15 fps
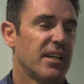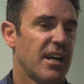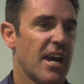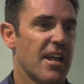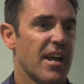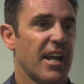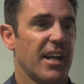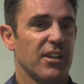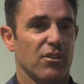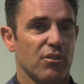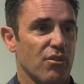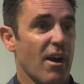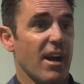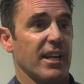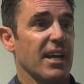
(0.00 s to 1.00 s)
how they handle
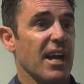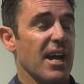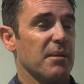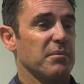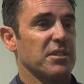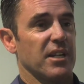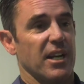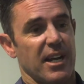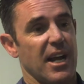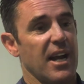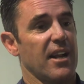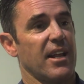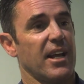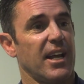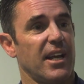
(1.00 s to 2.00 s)
great games, and then
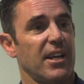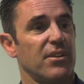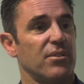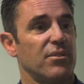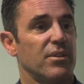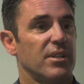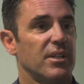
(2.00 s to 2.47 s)
how they handle